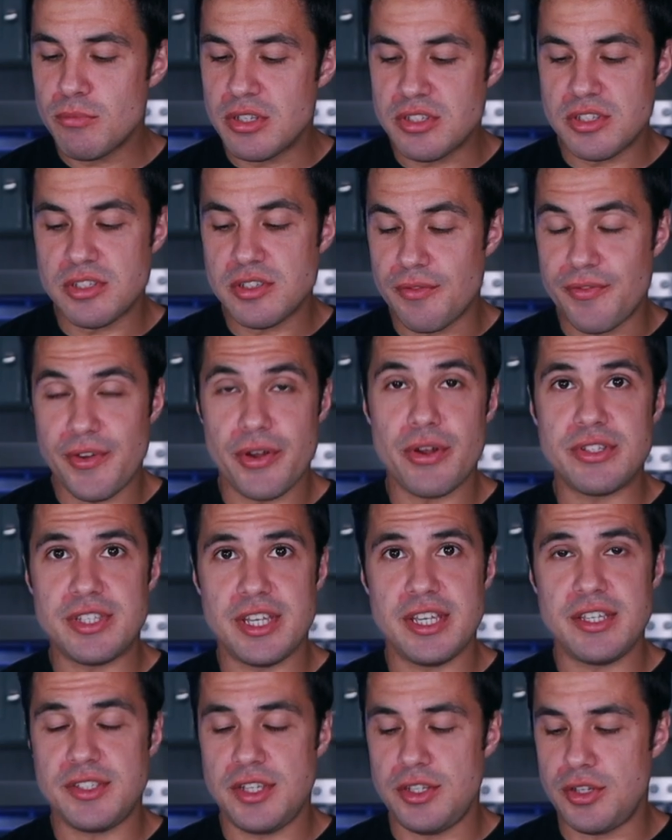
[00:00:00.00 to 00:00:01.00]
This is a very
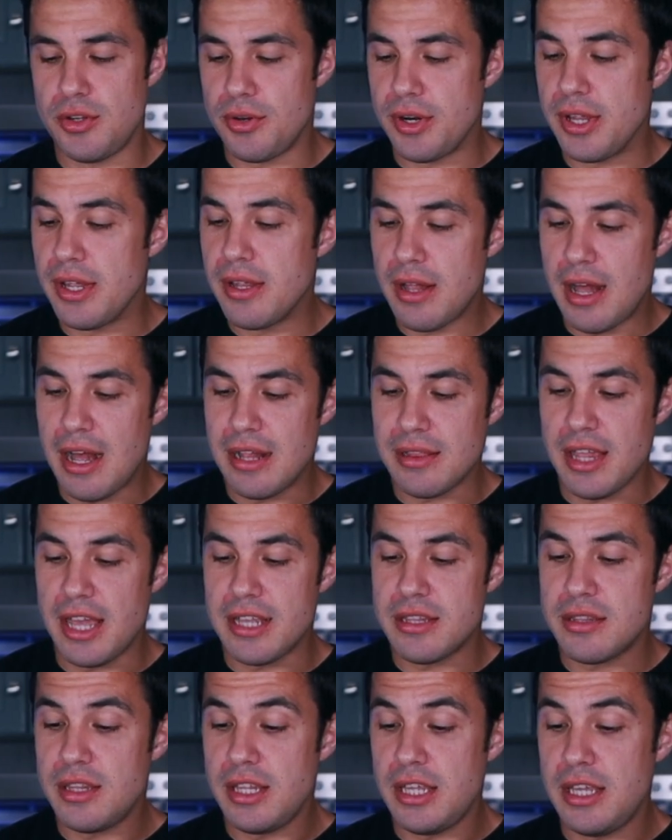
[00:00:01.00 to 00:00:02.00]
tasty donut. I
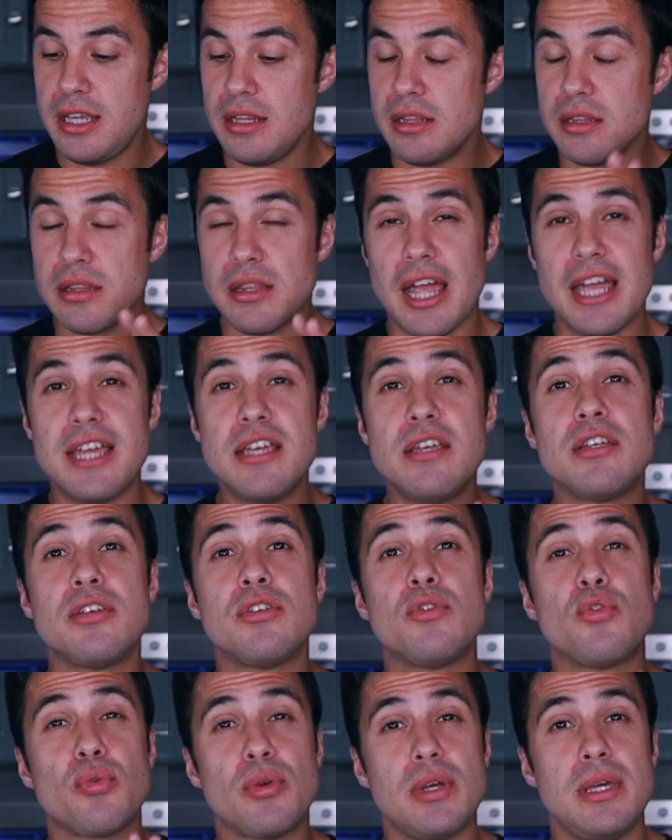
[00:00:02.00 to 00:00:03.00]
like the light
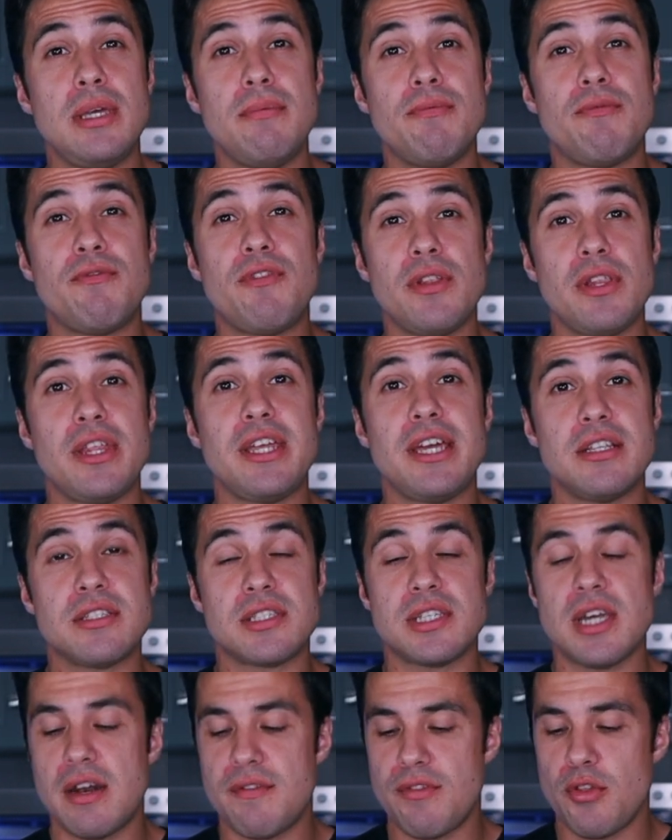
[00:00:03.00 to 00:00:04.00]
cream filling
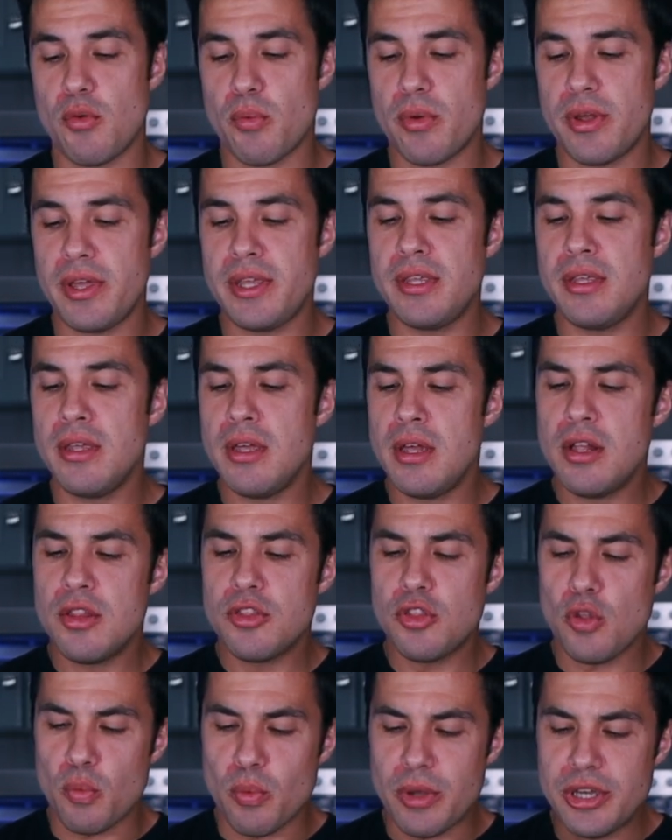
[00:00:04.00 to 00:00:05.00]
inside of the ring.
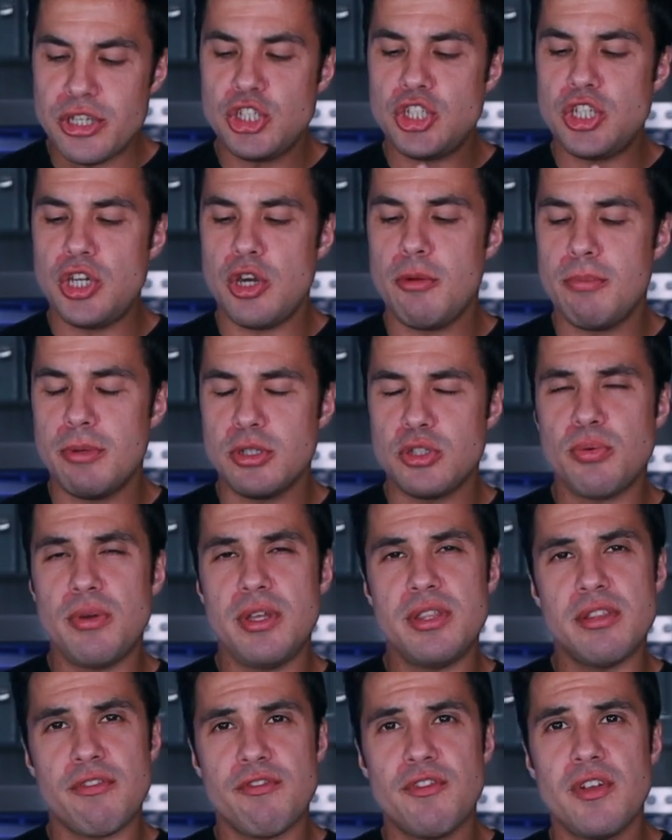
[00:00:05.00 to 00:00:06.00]
The ratio
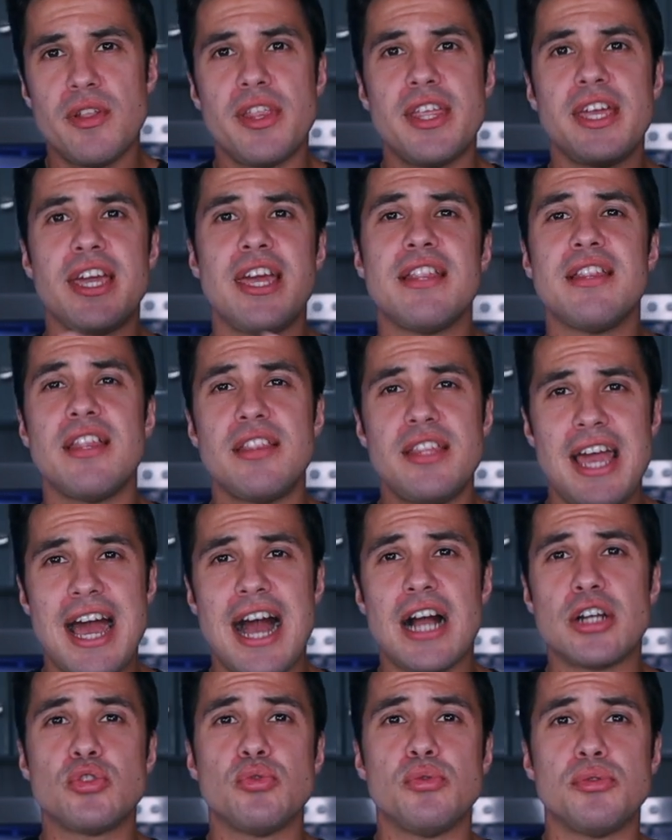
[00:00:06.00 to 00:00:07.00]
between the filling and then the
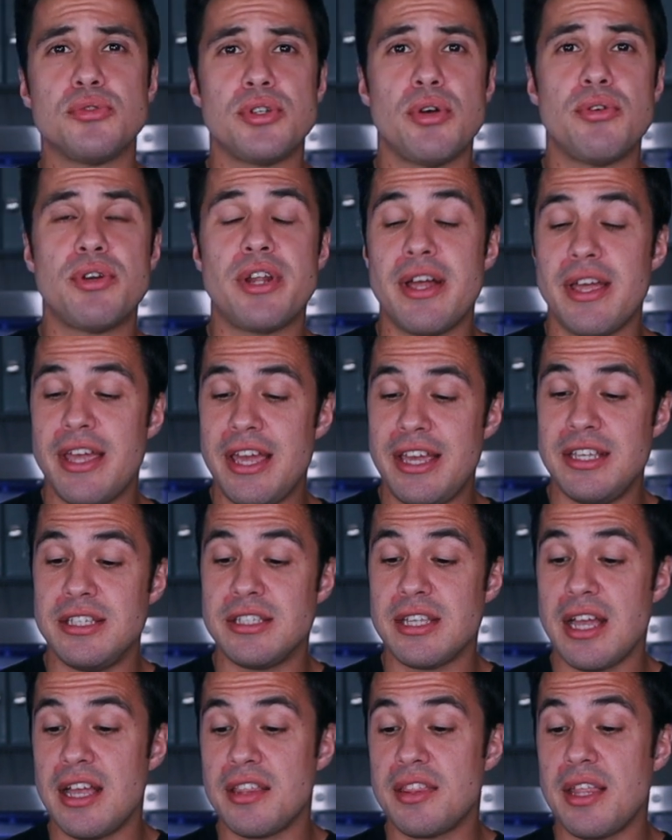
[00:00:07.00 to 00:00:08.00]
actual donut
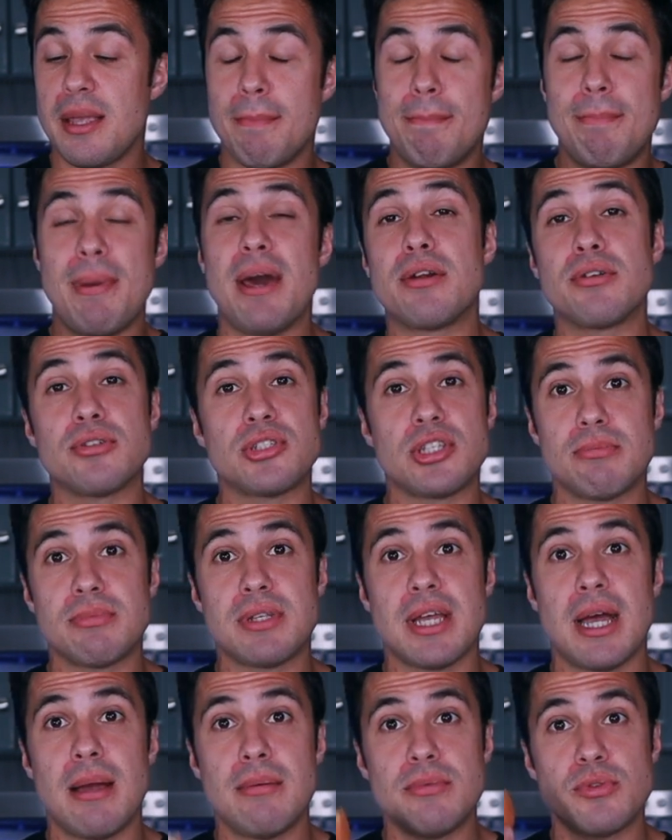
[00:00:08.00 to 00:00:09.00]
is, I think, better
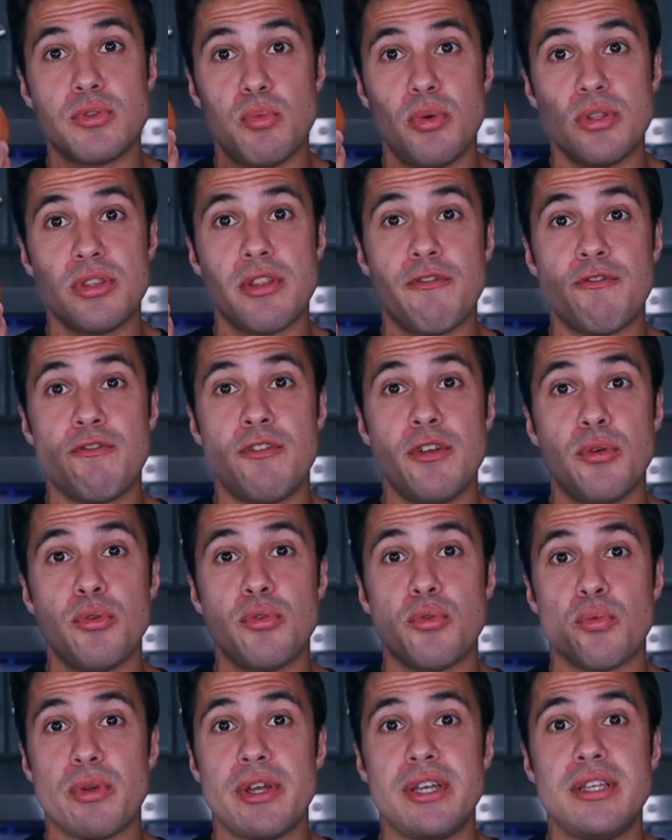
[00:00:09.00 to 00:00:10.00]
sometimes with the
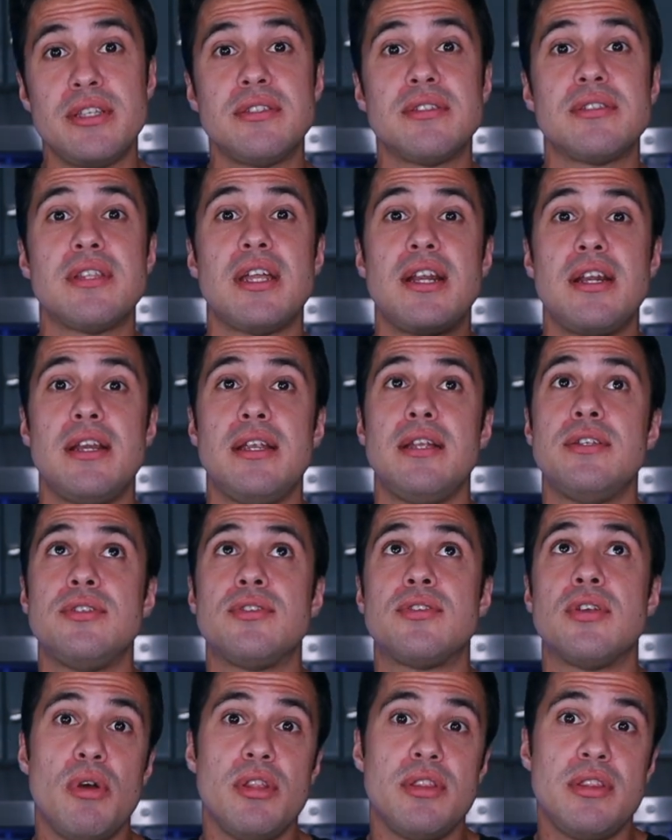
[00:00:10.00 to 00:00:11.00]
filled rings than it
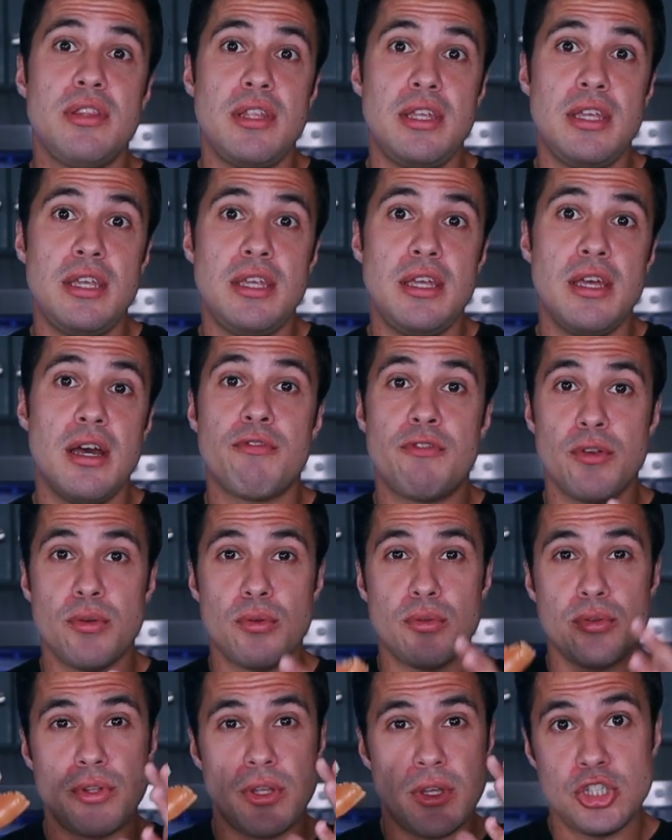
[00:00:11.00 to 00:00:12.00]
is with the
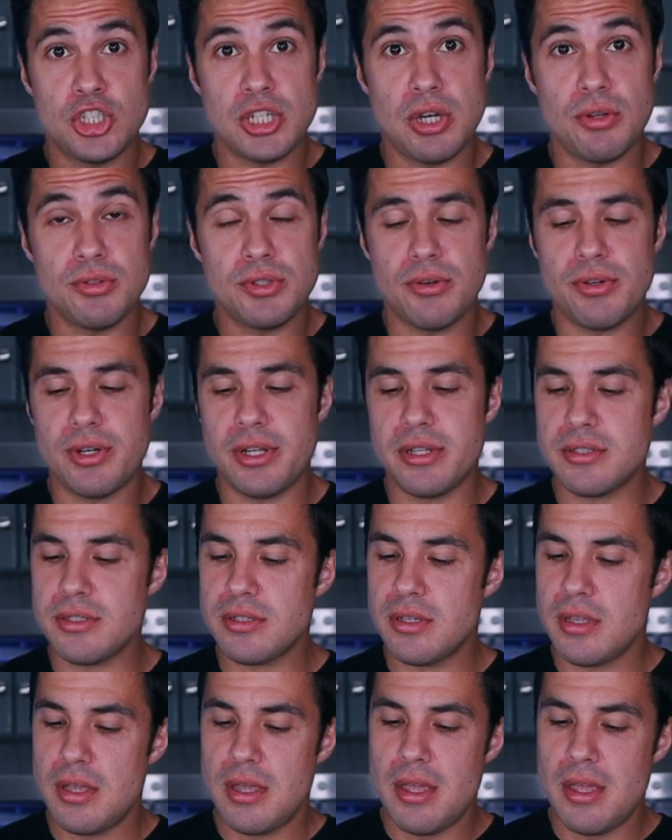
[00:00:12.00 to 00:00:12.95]
filled shell donuts.